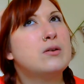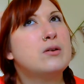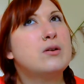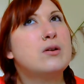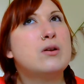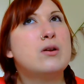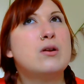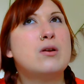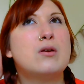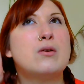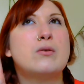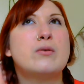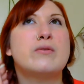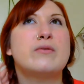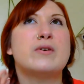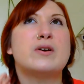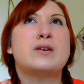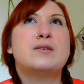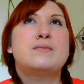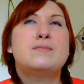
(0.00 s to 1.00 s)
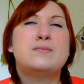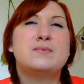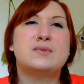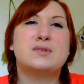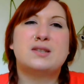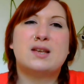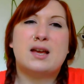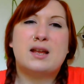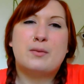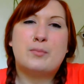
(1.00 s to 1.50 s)
know if I
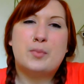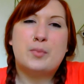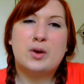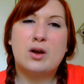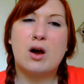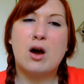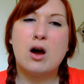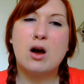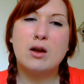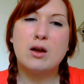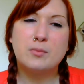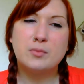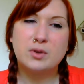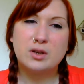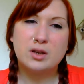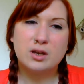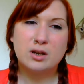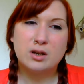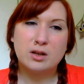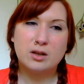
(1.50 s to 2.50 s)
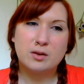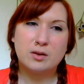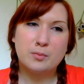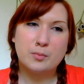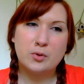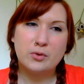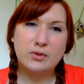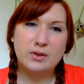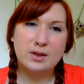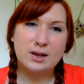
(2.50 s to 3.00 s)
said, but I'm gonna
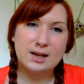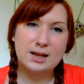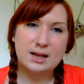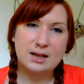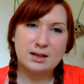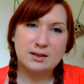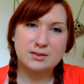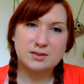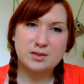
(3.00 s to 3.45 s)
put the link